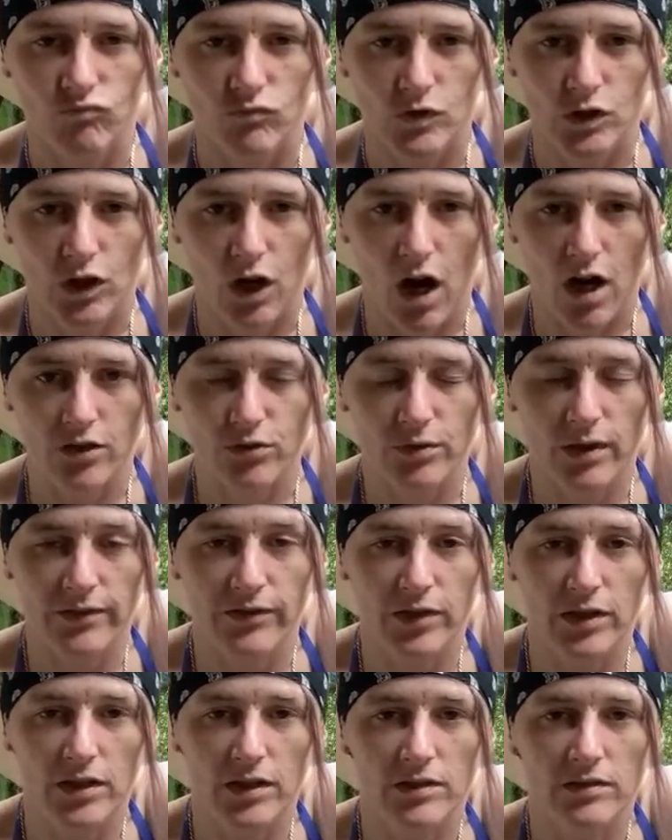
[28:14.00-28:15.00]
Cross
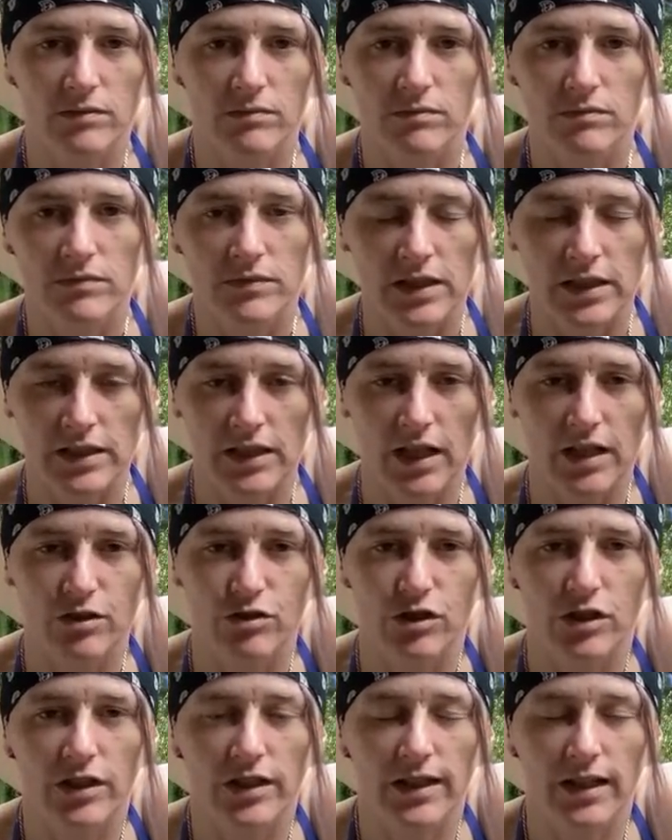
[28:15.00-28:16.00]
River in
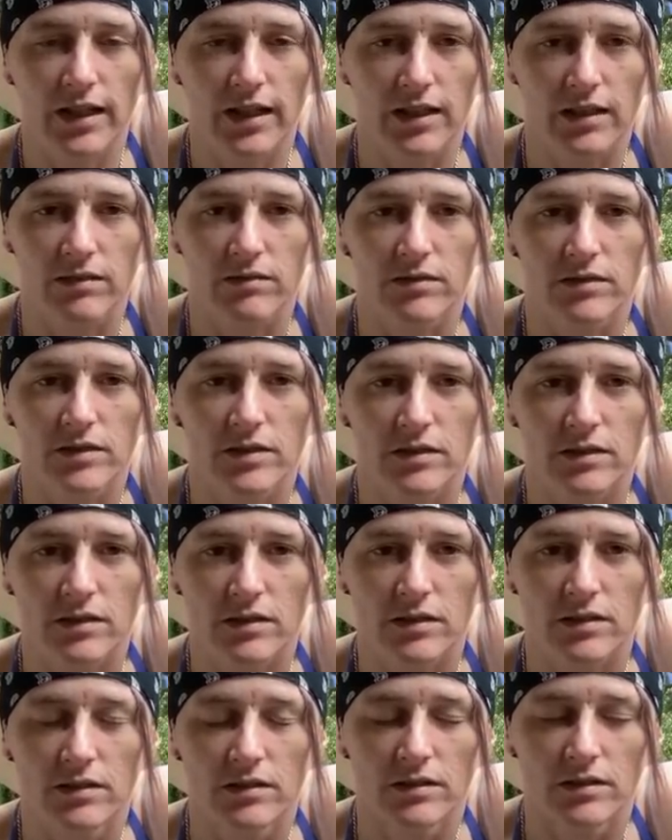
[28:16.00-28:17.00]
Nigeria.
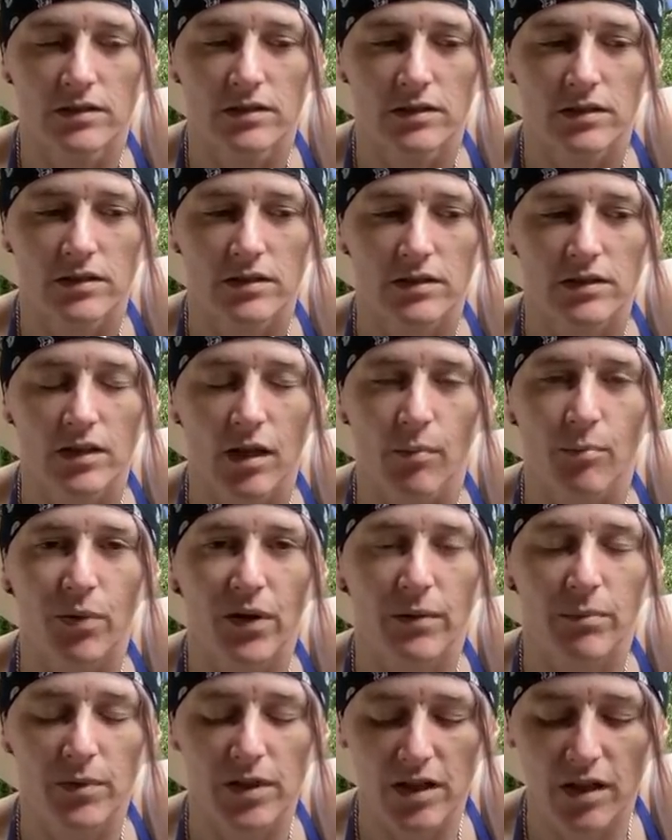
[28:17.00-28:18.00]
Come
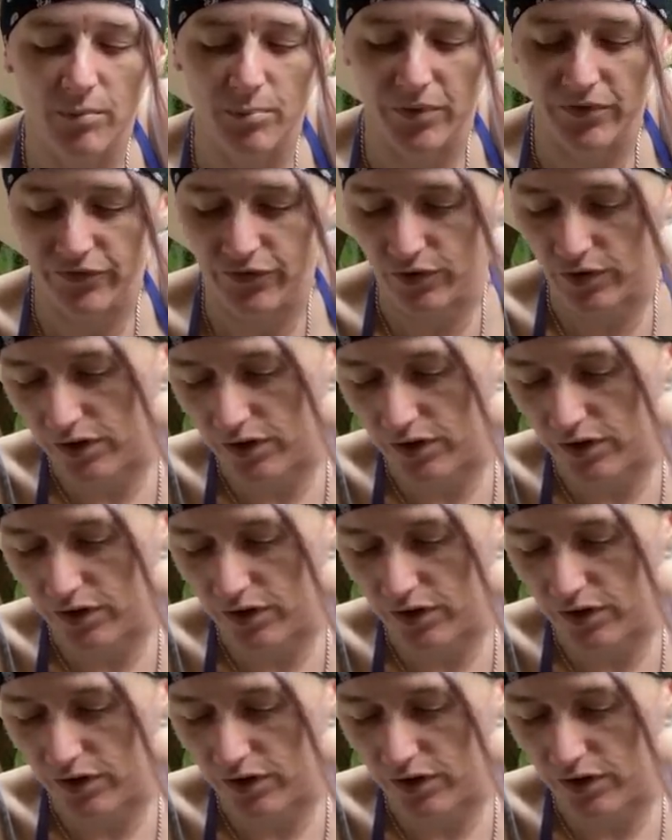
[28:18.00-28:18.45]
pick me up before